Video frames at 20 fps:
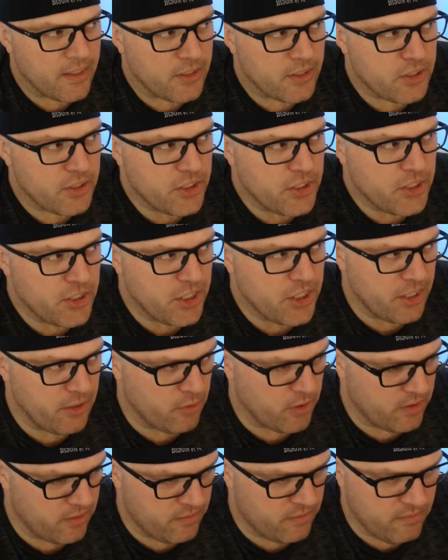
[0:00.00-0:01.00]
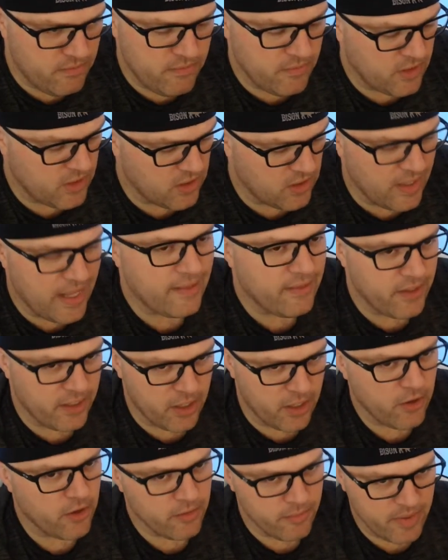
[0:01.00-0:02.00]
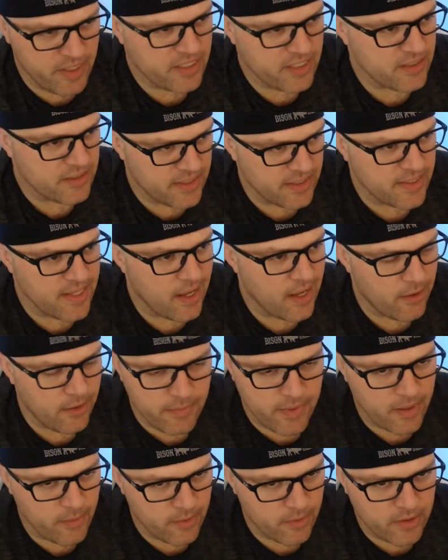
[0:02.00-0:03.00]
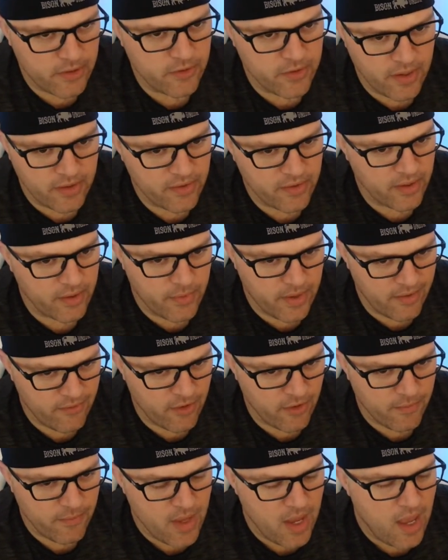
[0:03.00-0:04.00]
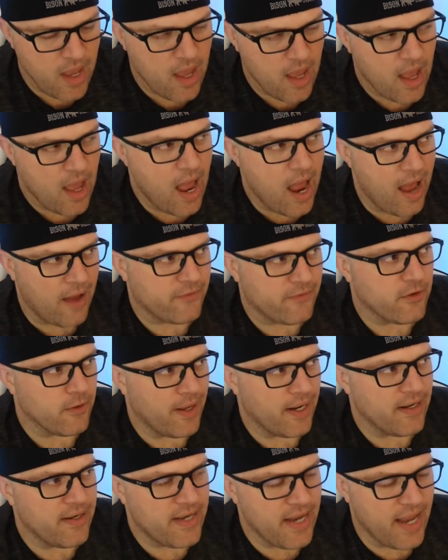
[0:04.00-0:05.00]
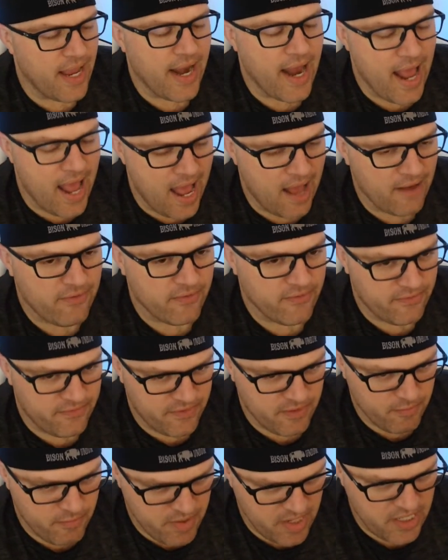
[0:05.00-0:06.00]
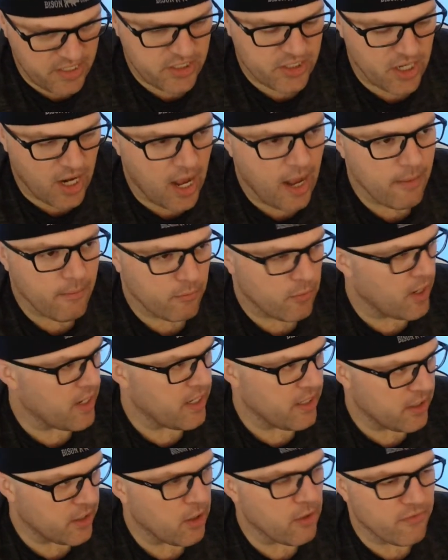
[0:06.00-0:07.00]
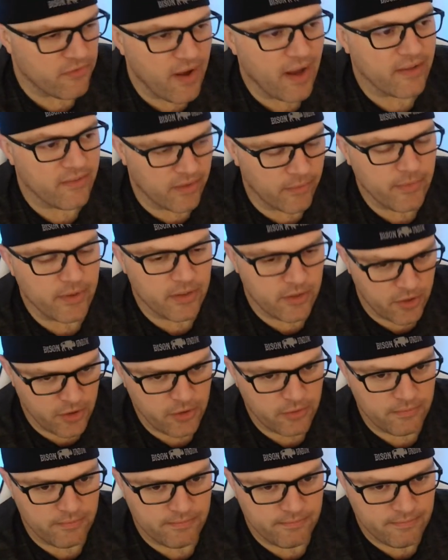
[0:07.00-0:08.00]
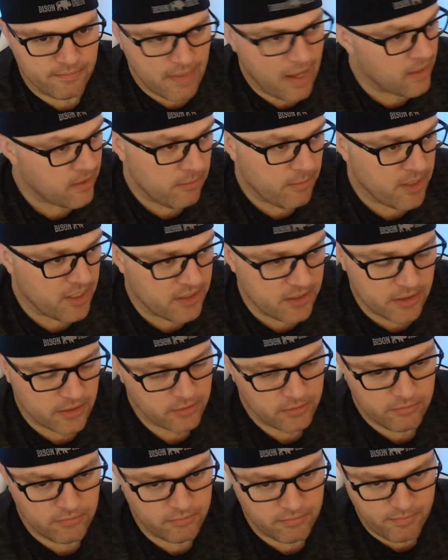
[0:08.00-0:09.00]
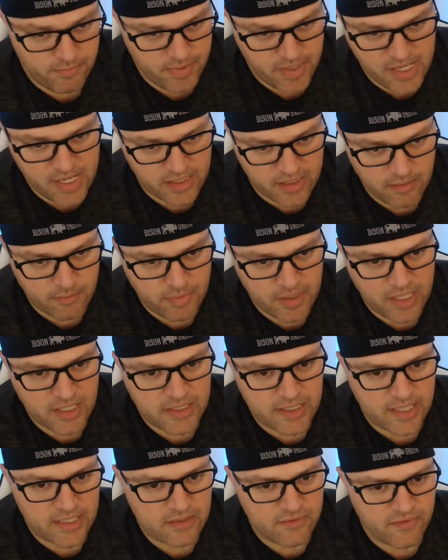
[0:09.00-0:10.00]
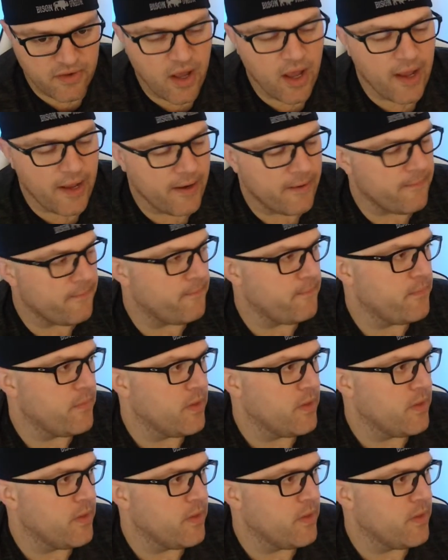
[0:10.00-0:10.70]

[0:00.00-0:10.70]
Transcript: She would gladly go to the beach and sit down and be able to do nothing, whatever. After about a day and a half of the beach, I'm ready to go find something to do. At the beach, you can be at the beach, that's fine.